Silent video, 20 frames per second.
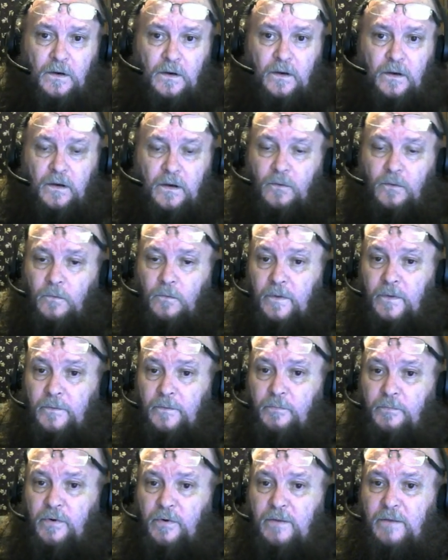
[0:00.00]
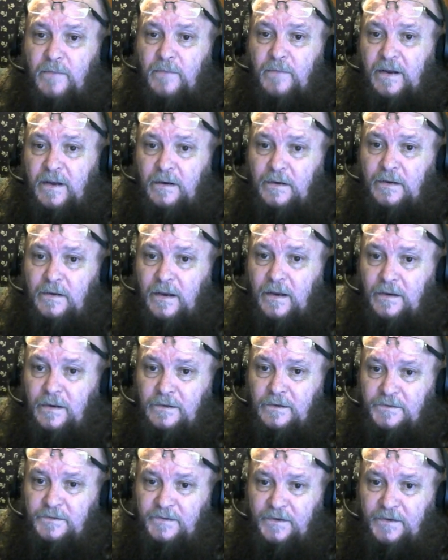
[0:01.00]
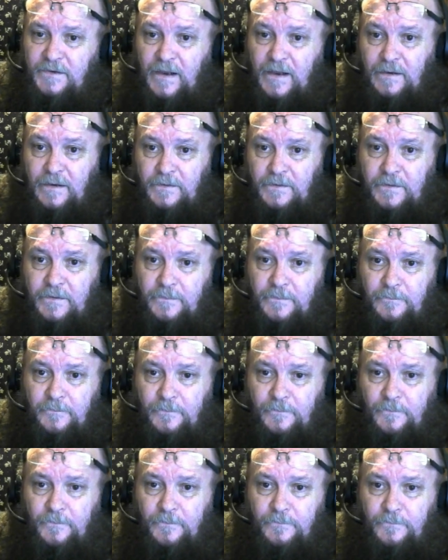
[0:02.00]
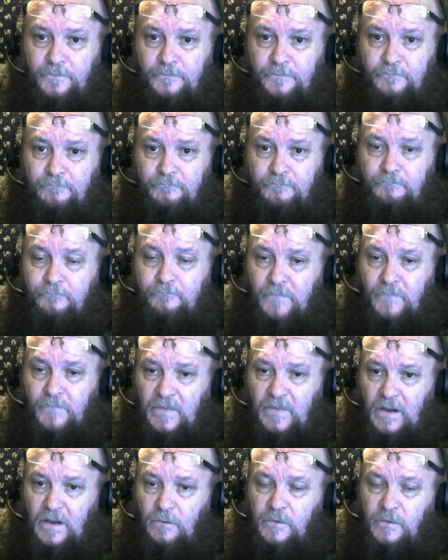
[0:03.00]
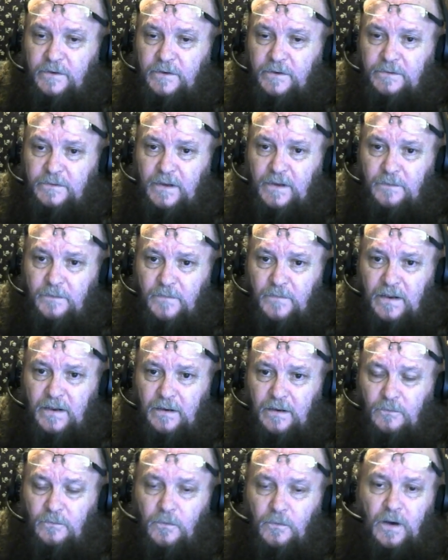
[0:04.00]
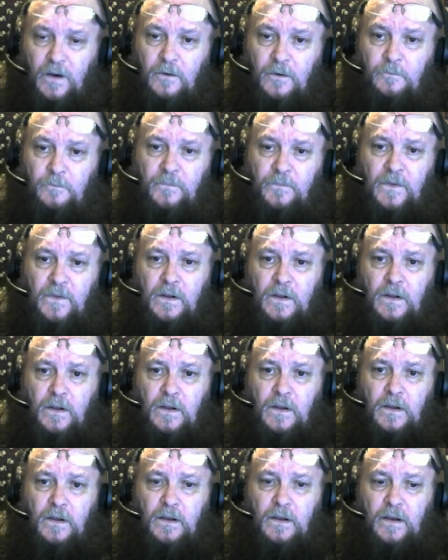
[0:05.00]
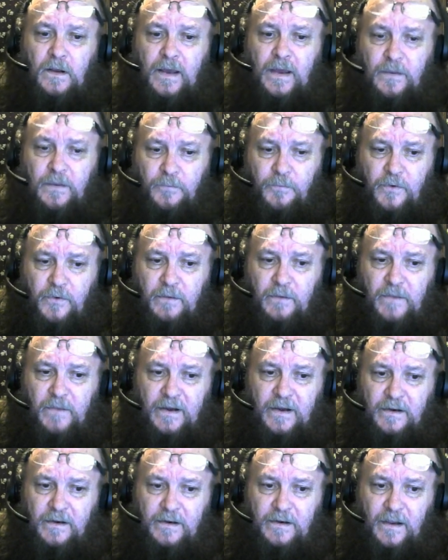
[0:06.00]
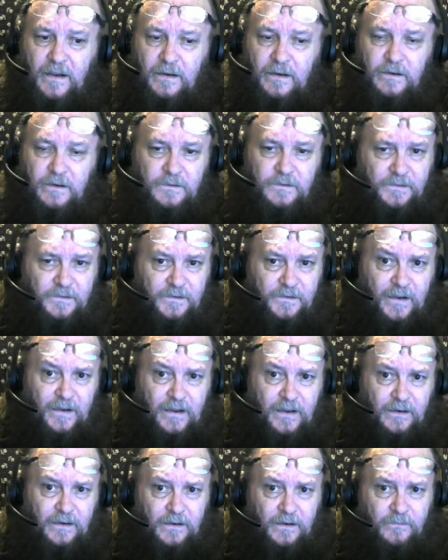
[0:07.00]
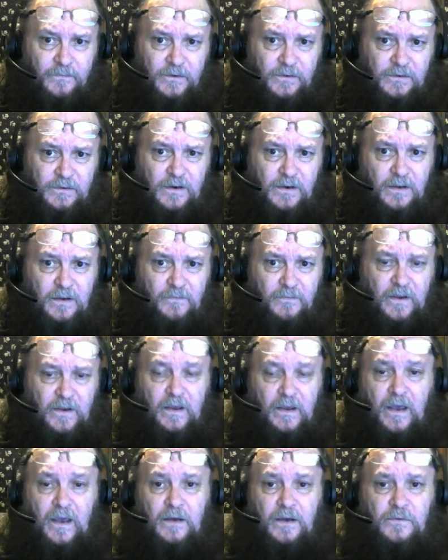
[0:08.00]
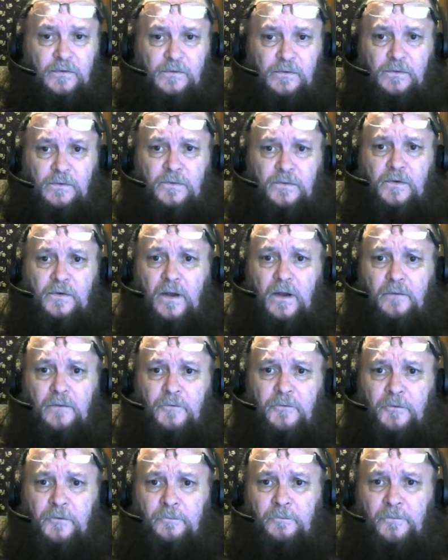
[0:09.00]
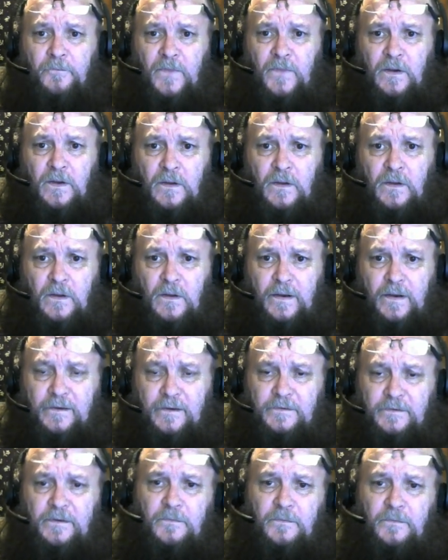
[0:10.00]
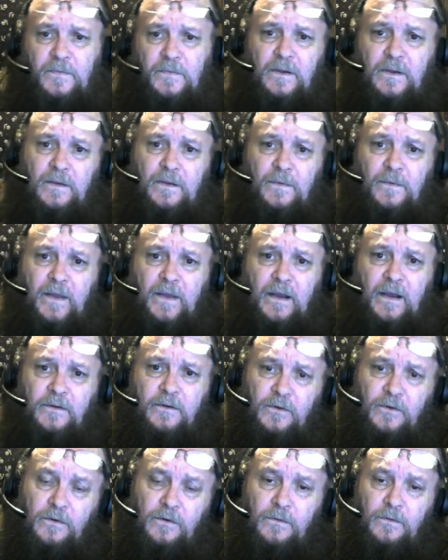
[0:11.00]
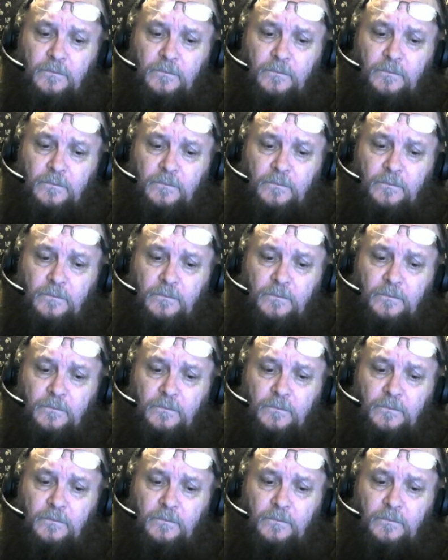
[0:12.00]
with a premeditated state. Now, what does that mean? Well, a premeditated state of achieving astral travel is something that you're